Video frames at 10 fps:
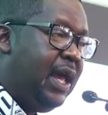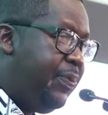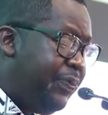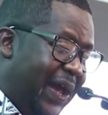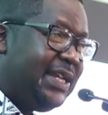
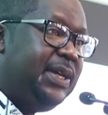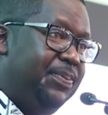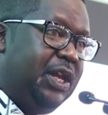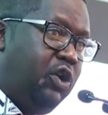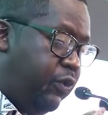at 30
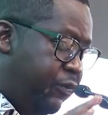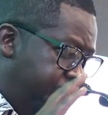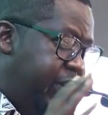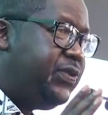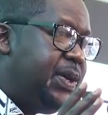million
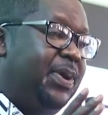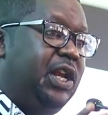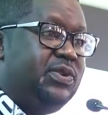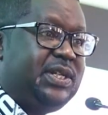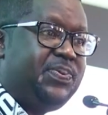or 50
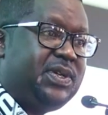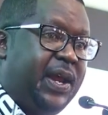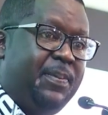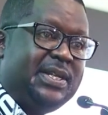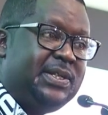million
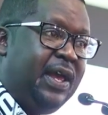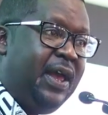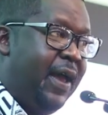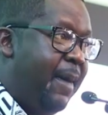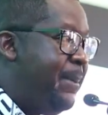subscribers
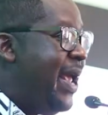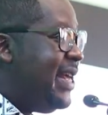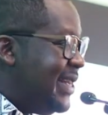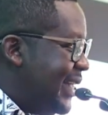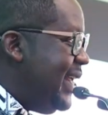
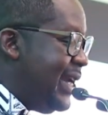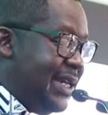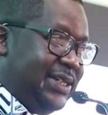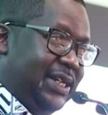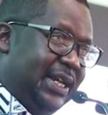paying
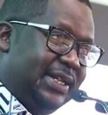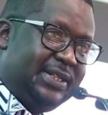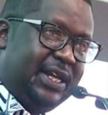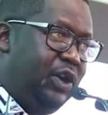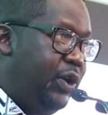300
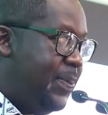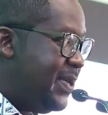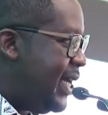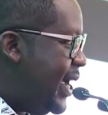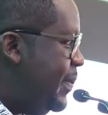shillings, hiyo ni
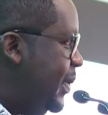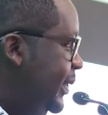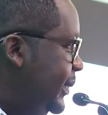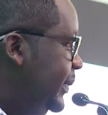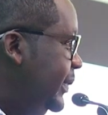pesa
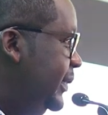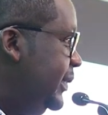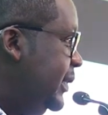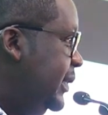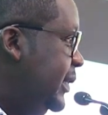ngapi?
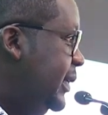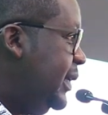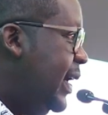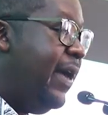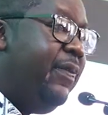
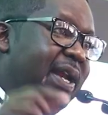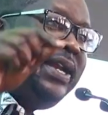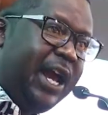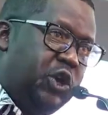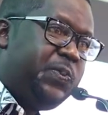And the
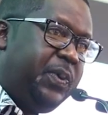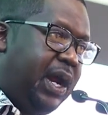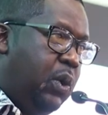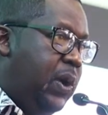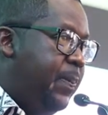
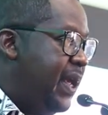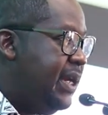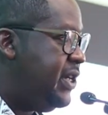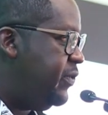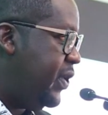diaspora will
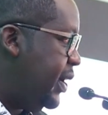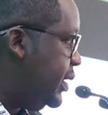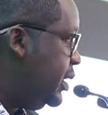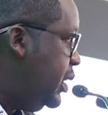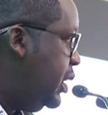pay it
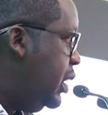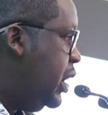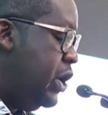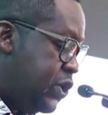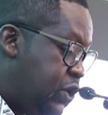different.
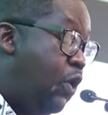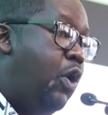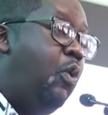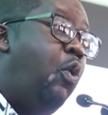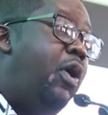
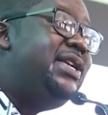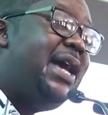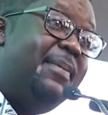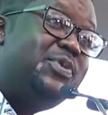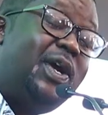So
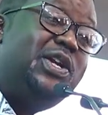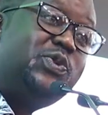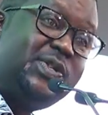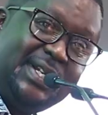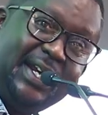what I'm trying
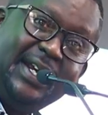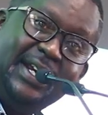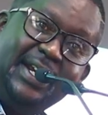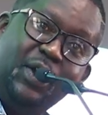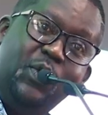to
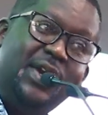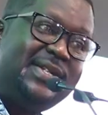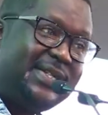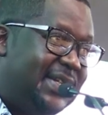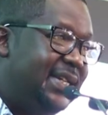say, we
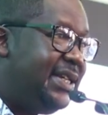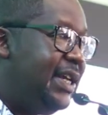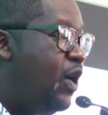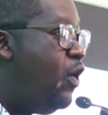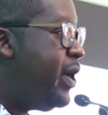are
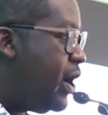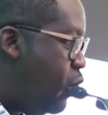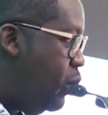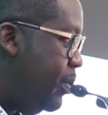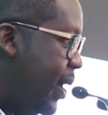sitting on a
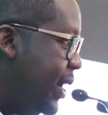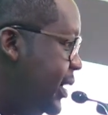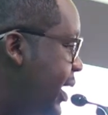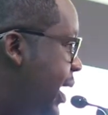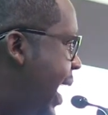gold
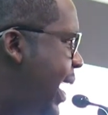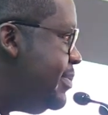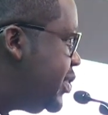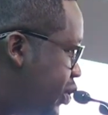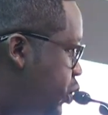mine.
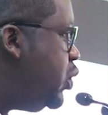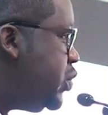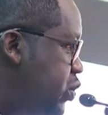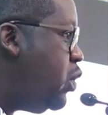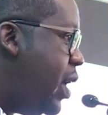I'm
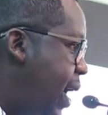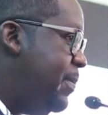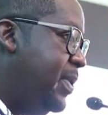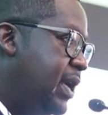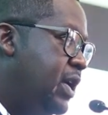so, so
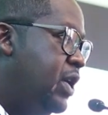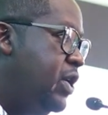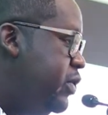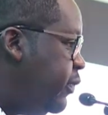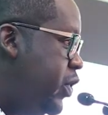happy.
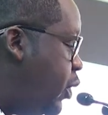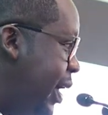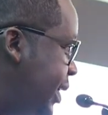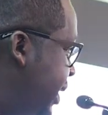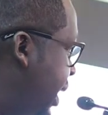You've
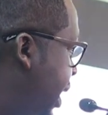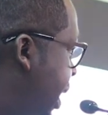no idea.